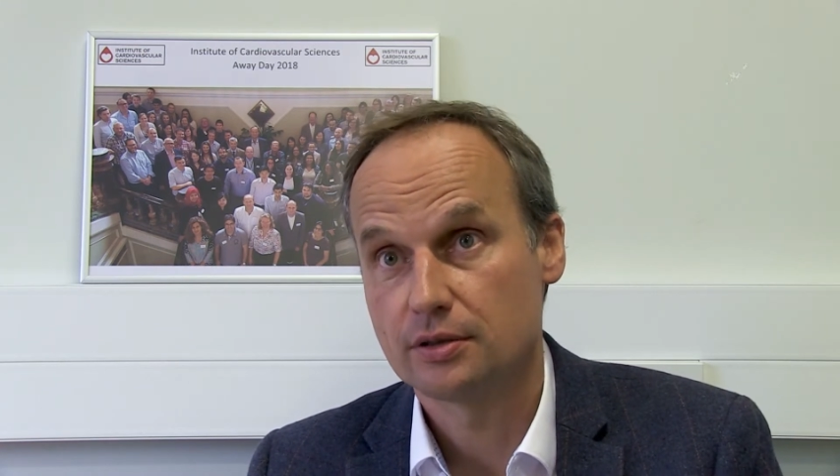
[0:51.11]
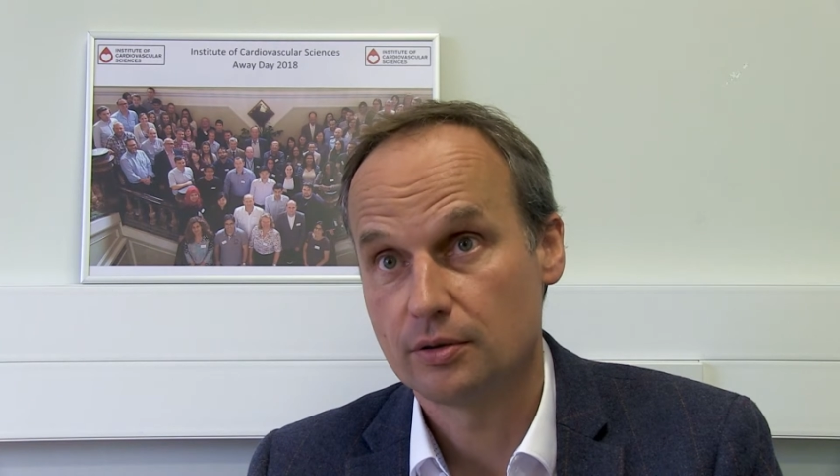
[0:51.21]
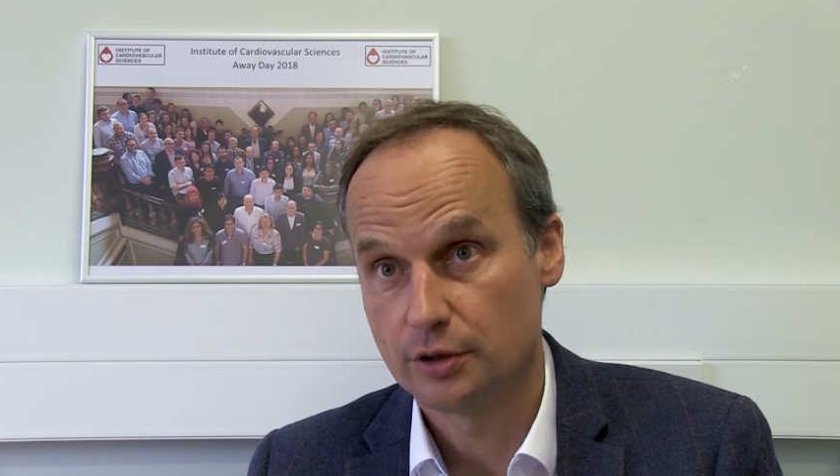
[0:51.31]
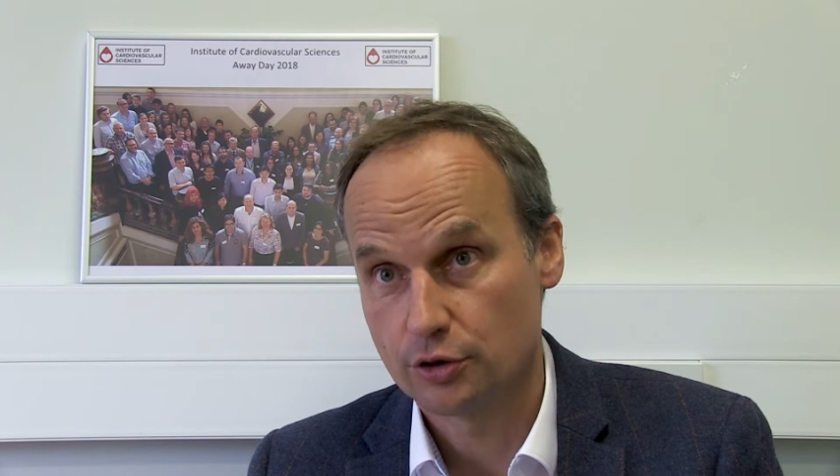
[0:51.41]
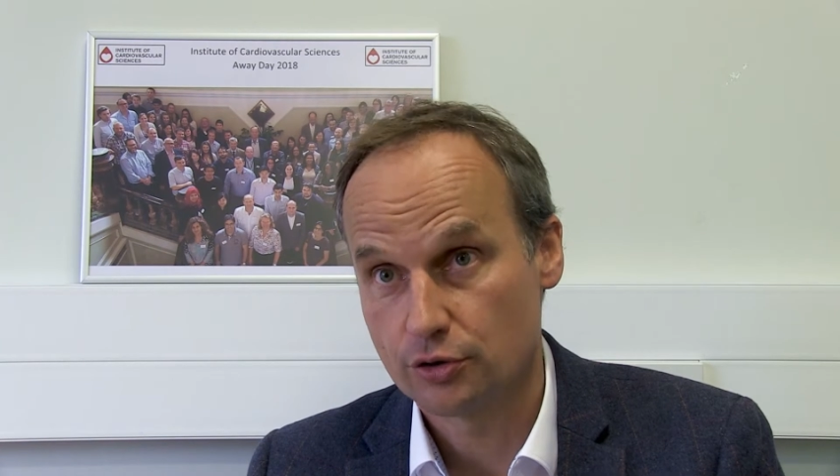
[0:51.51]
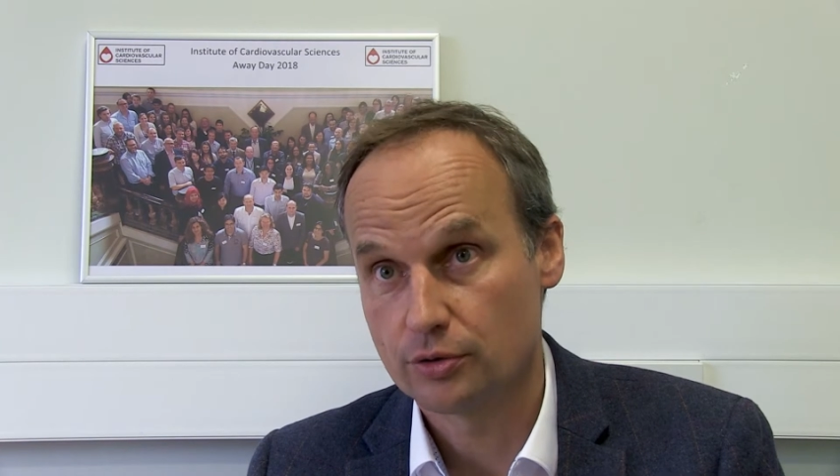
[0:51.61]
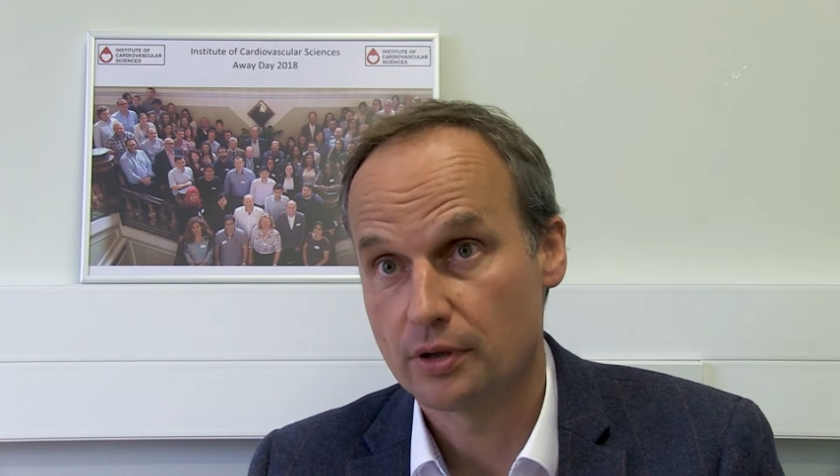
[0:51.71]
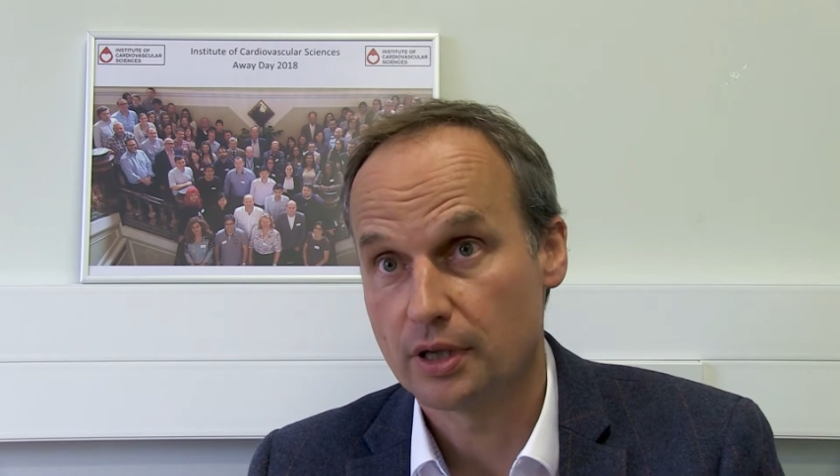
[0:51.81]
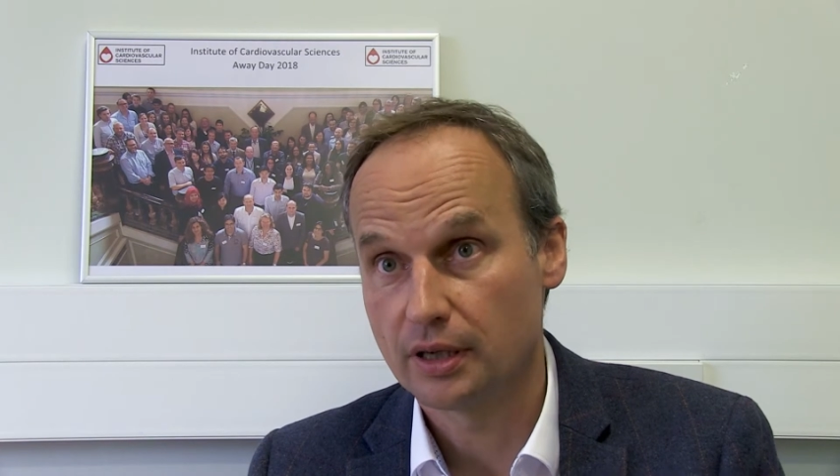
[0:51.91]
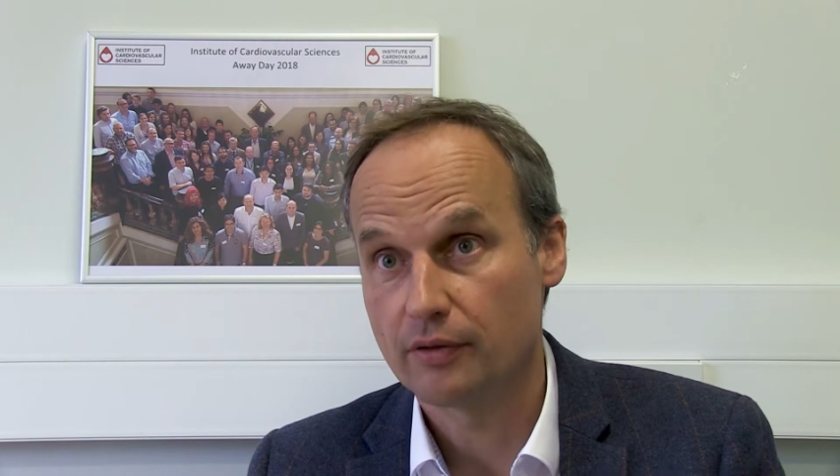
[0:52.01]
to ensure
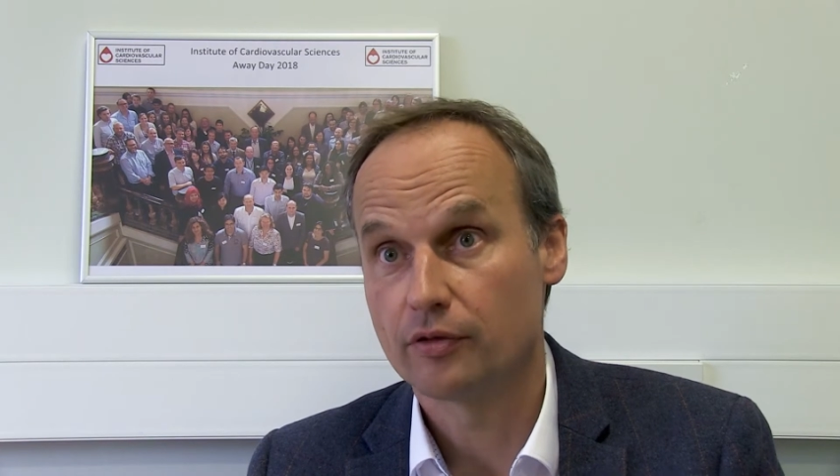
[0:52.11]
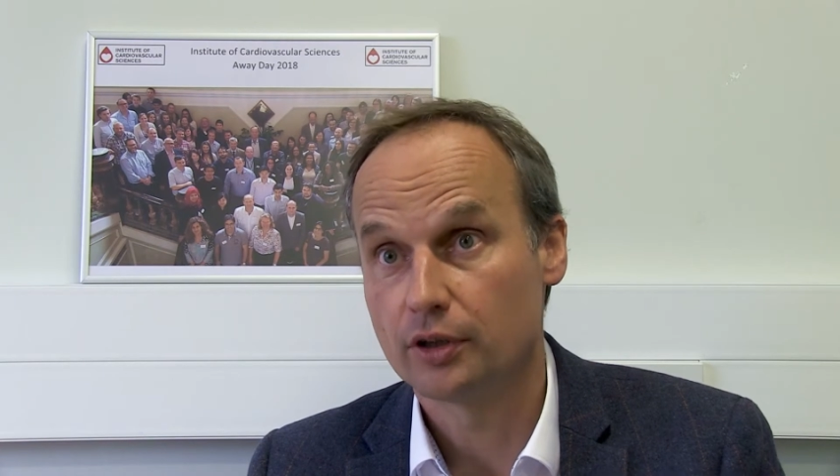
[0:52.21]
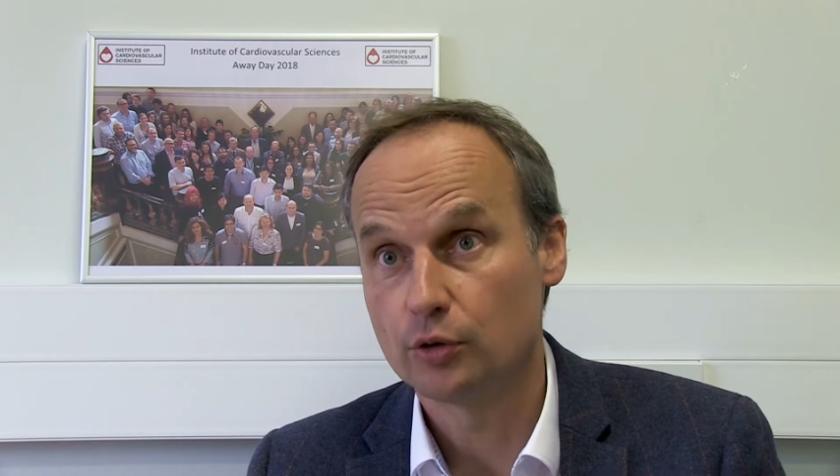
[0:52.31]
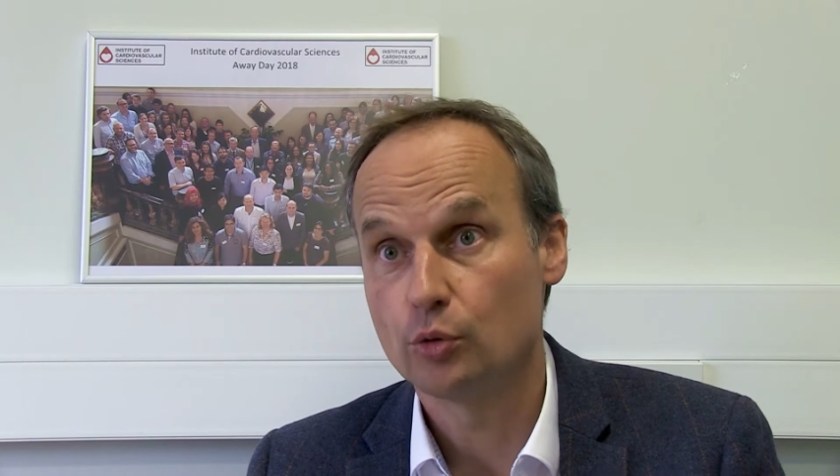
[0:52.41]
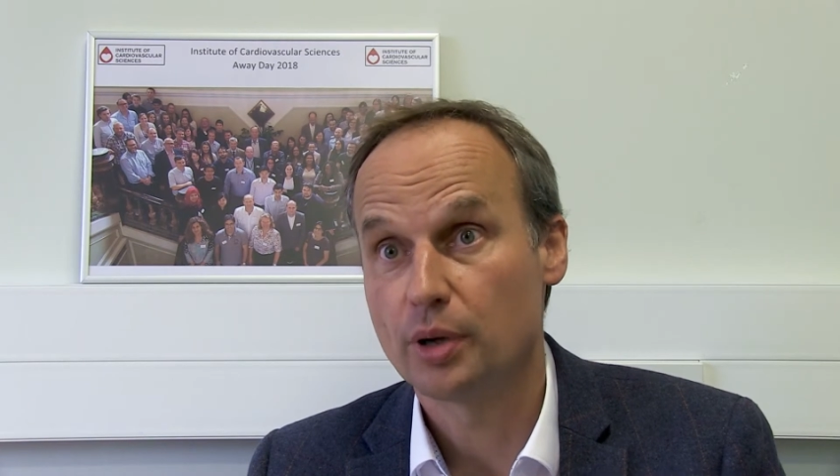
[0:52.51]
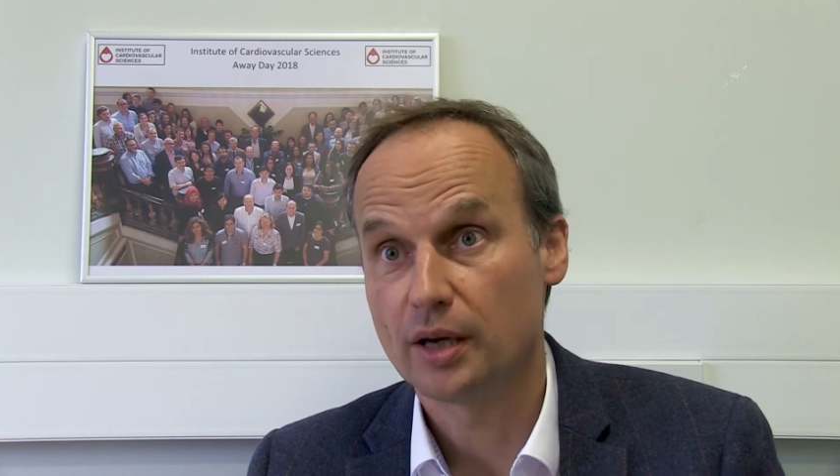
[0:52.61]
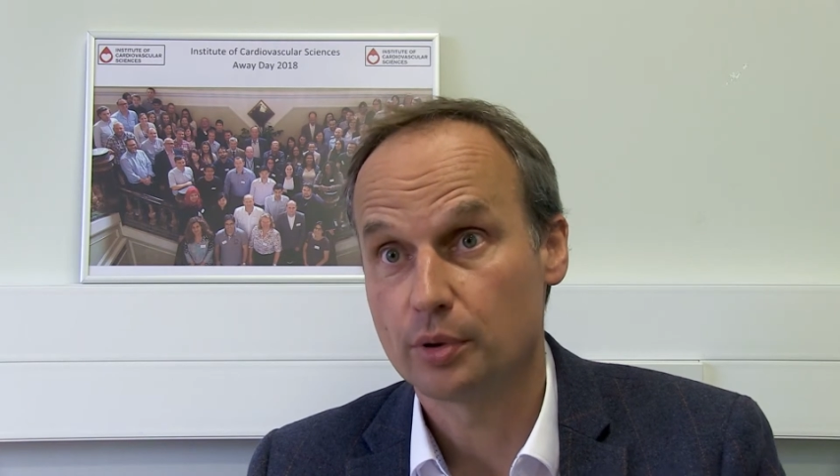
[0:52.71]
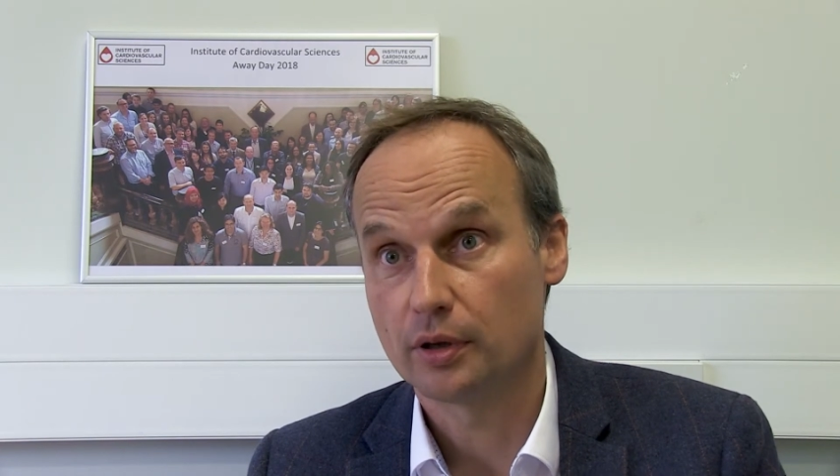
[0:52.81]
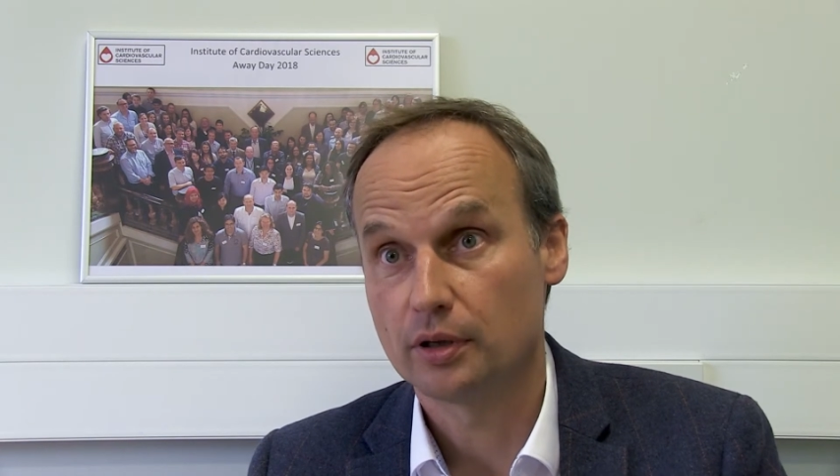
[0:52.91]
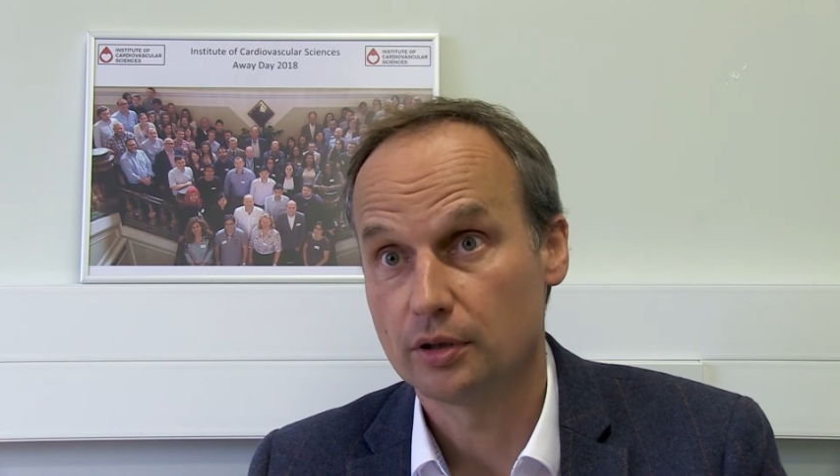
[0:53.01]
that every new
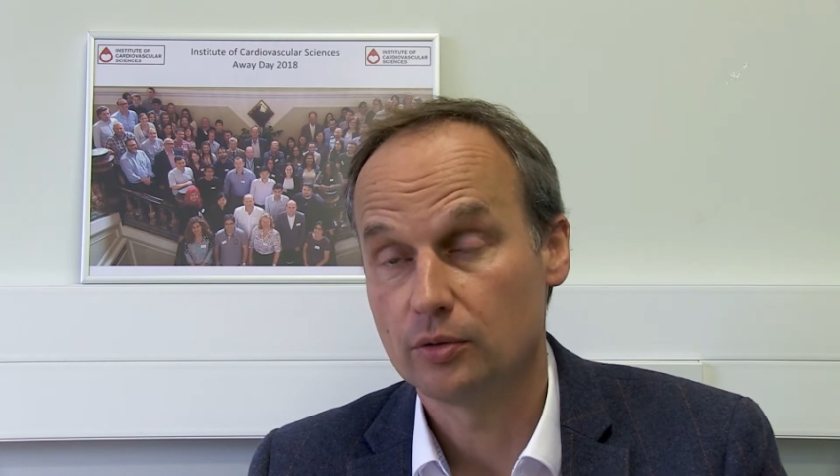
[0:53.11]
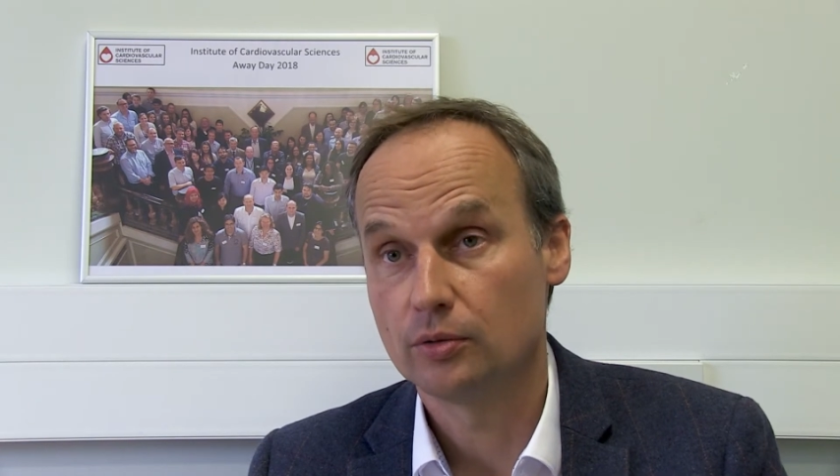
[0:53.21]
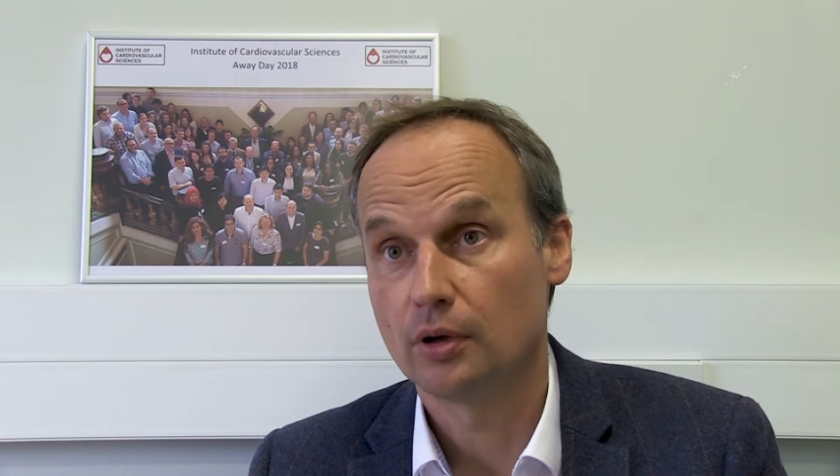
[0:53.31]
paper that you